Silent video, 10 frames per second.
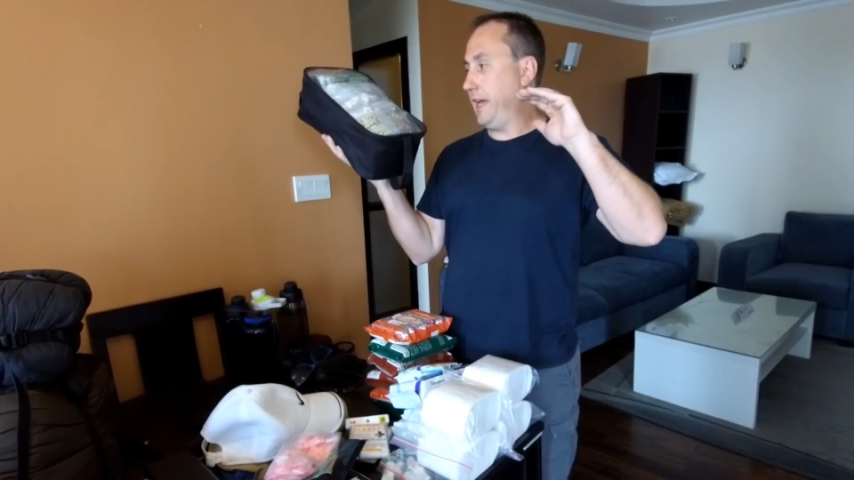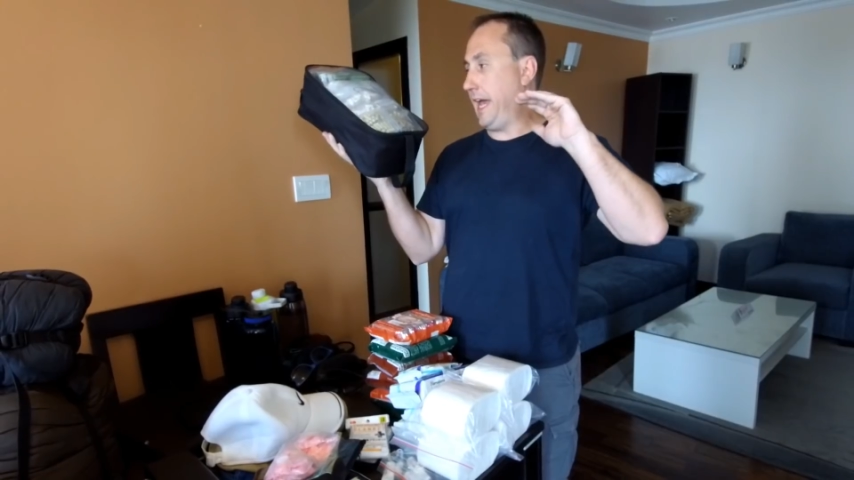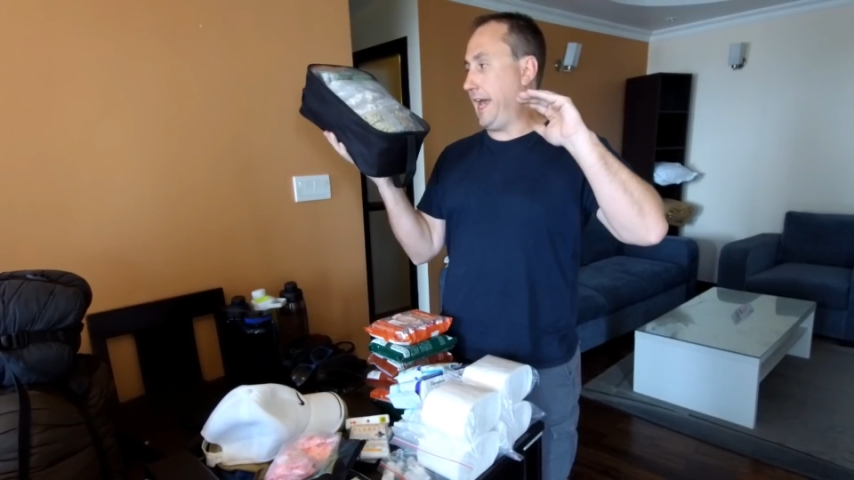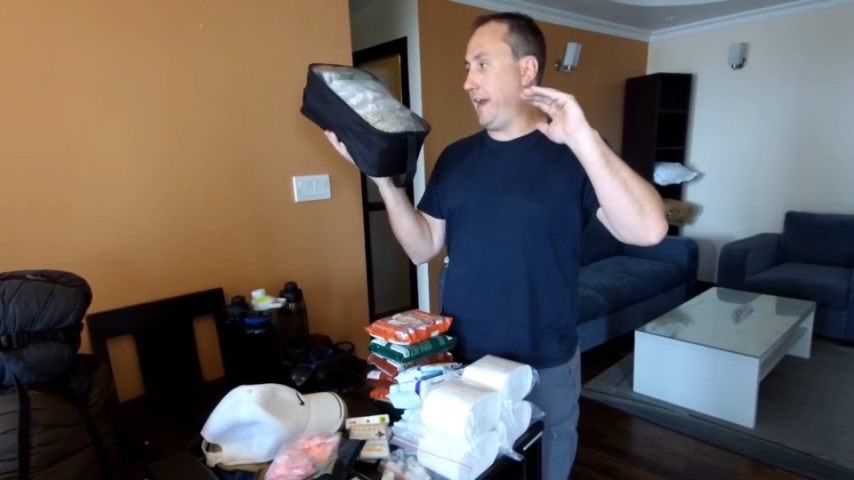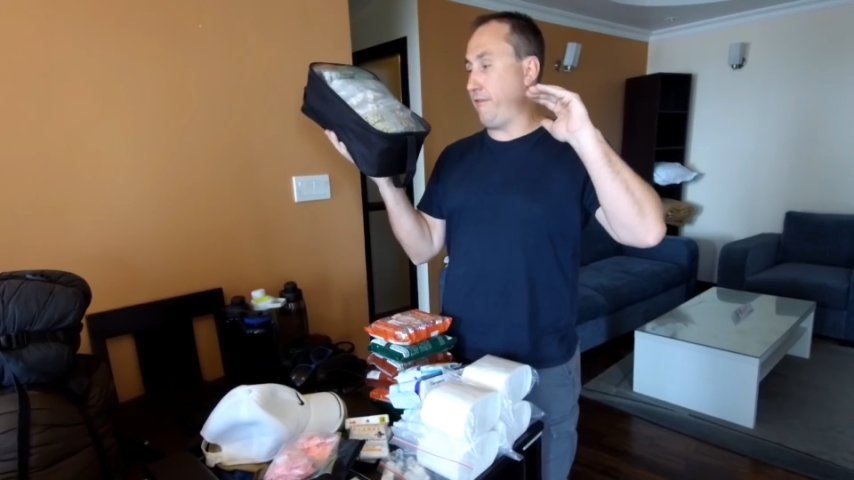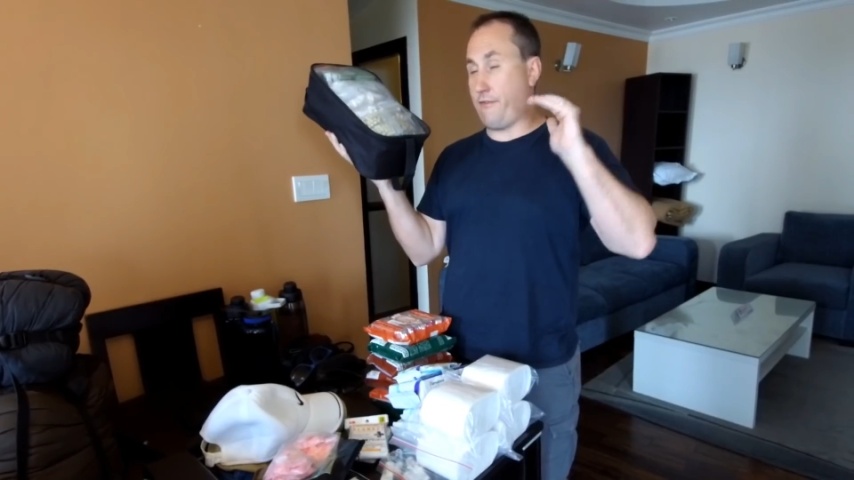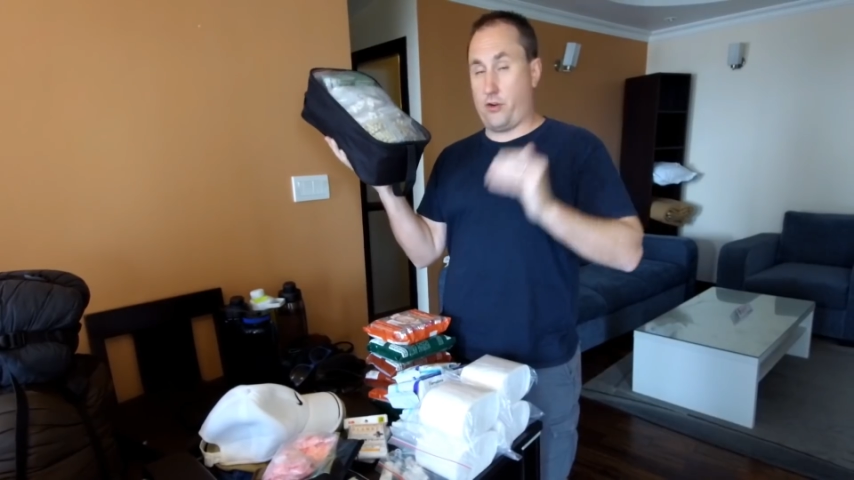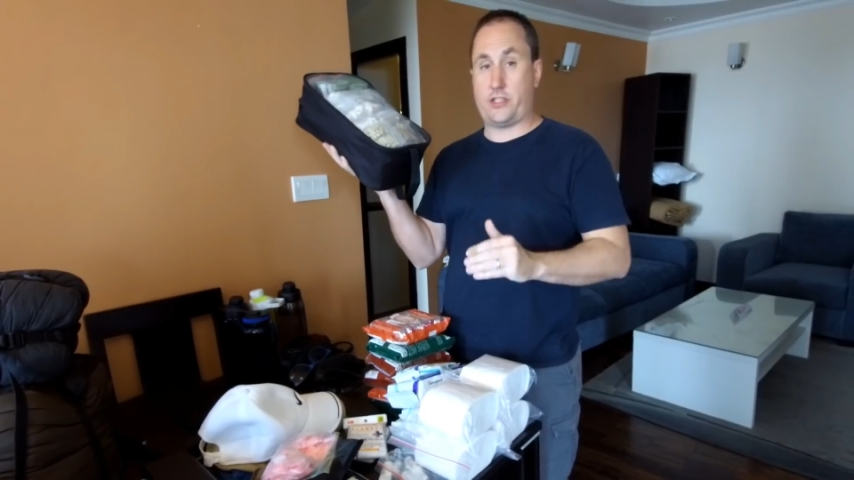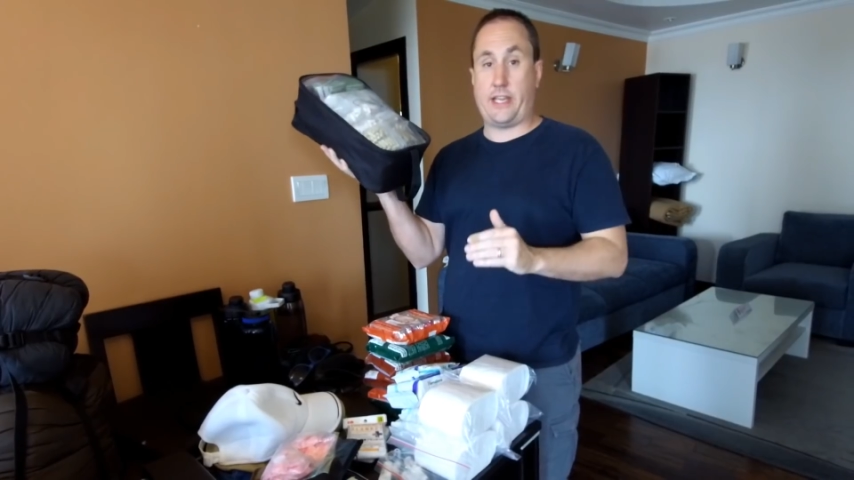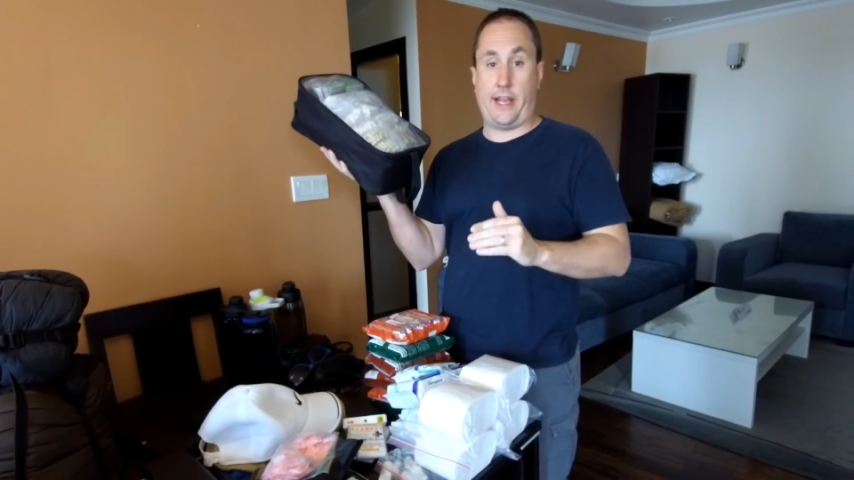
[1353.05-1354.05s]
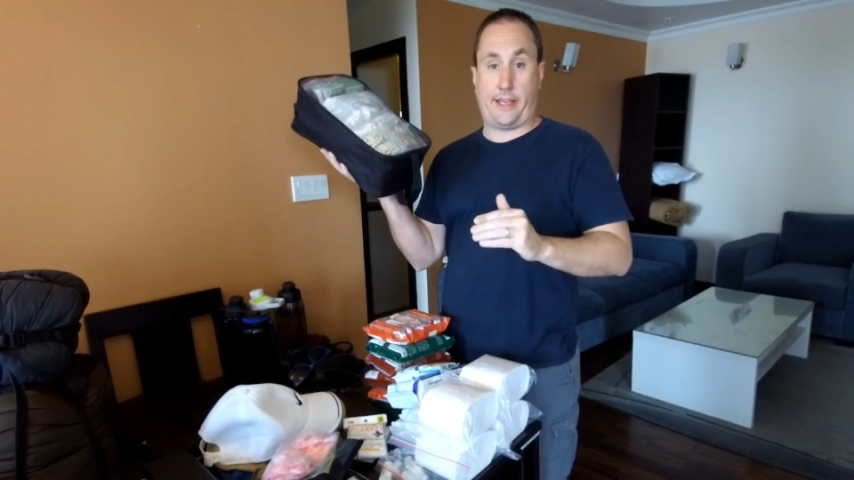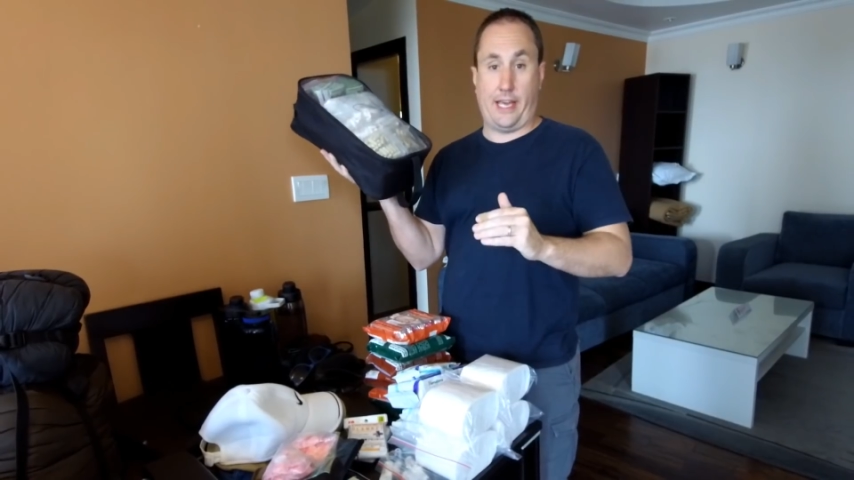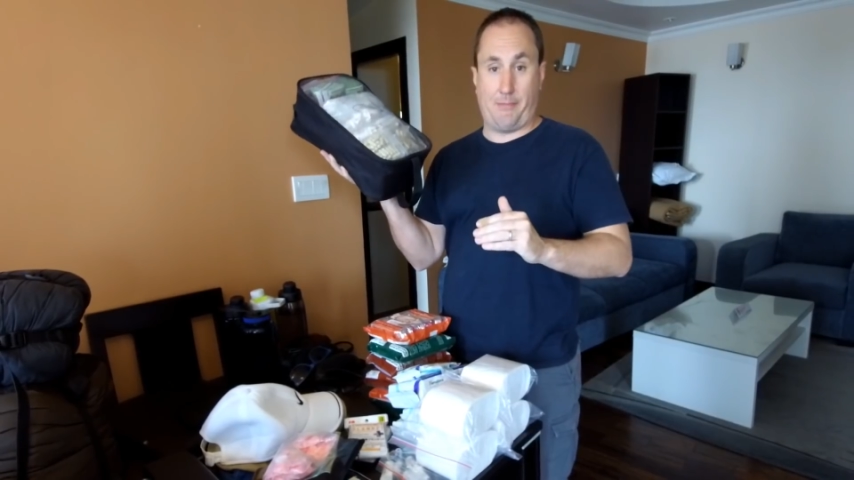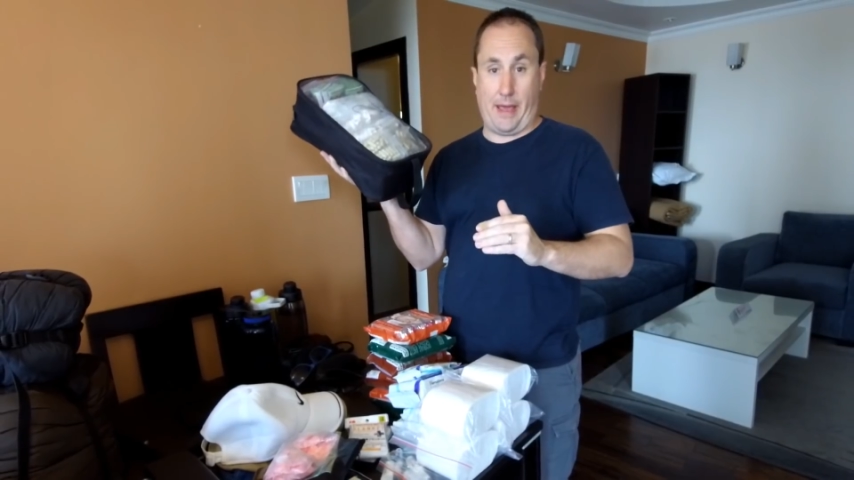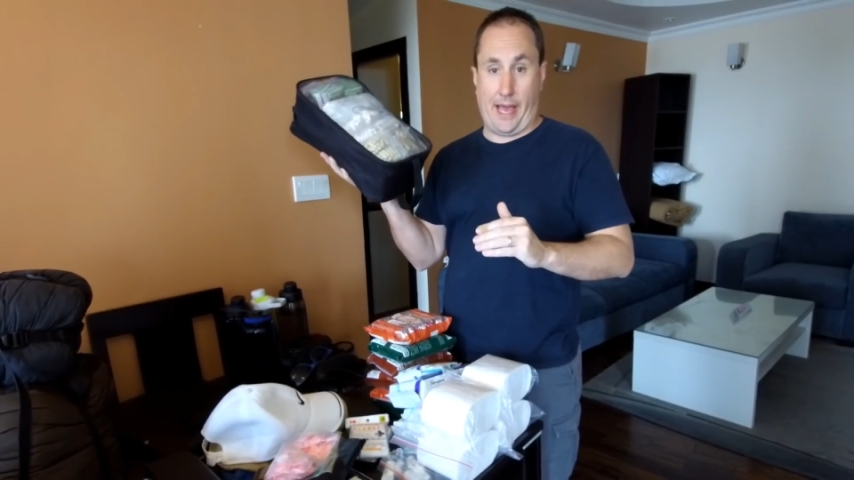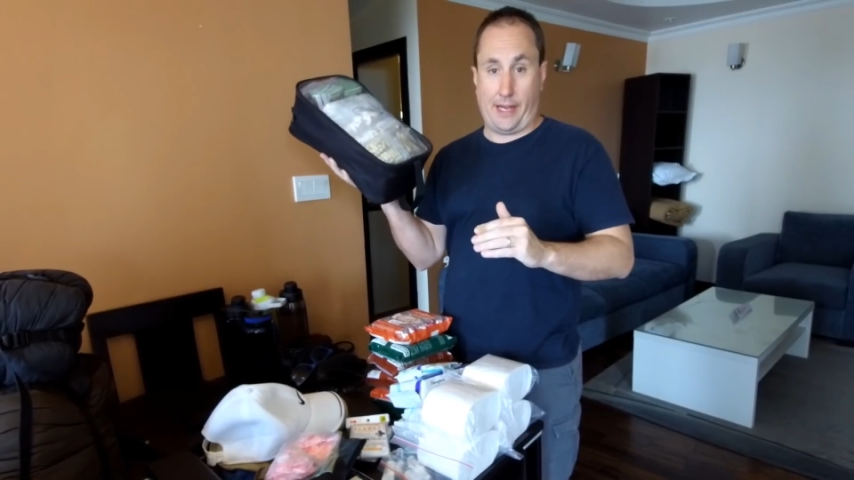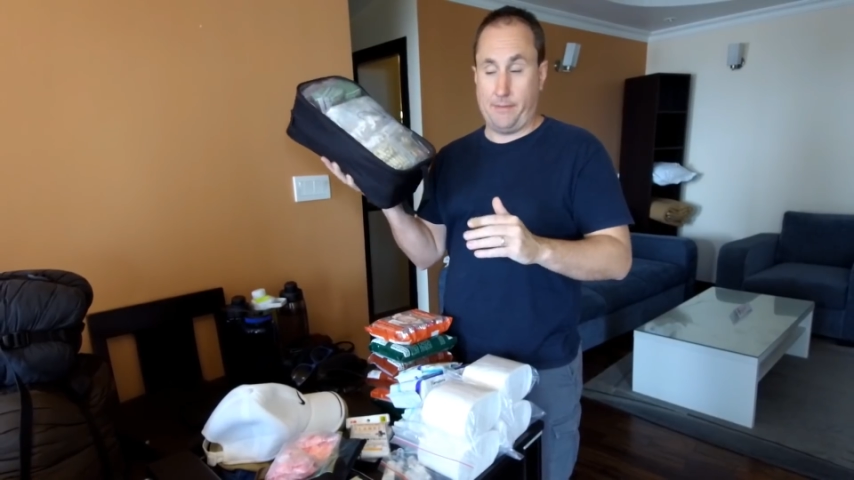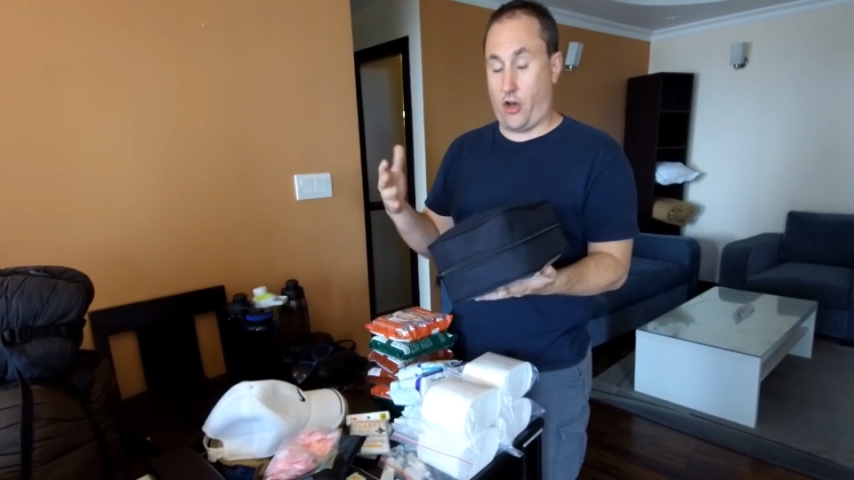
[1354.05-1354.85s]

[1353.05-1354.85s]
and first aid kit bag.